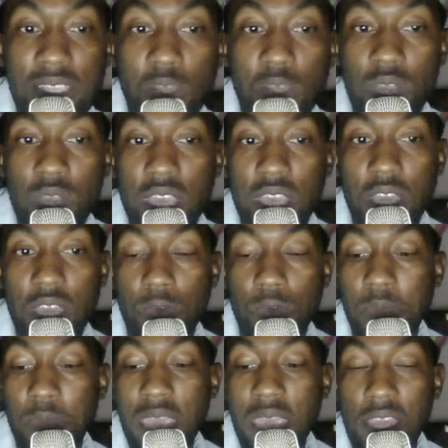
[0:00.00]
weekend for
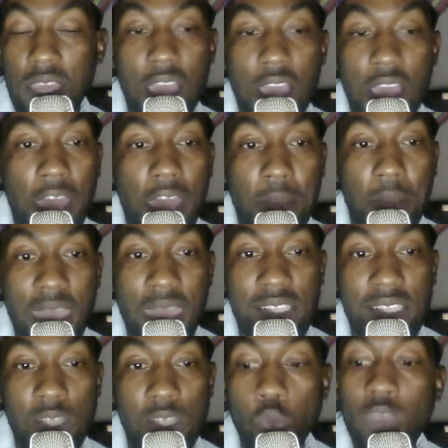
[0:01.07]
me, an
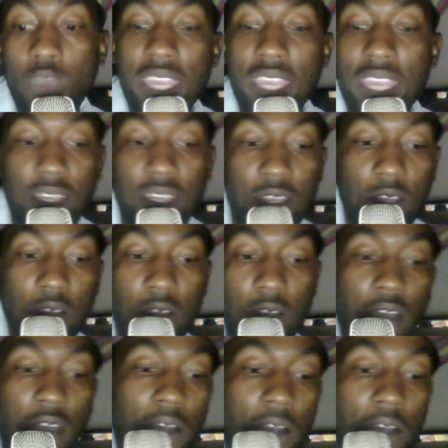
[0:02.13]
amazing week
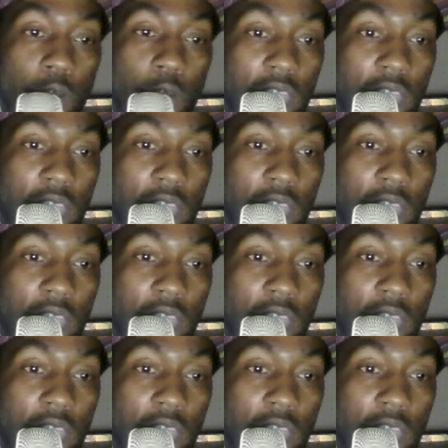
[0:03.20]
for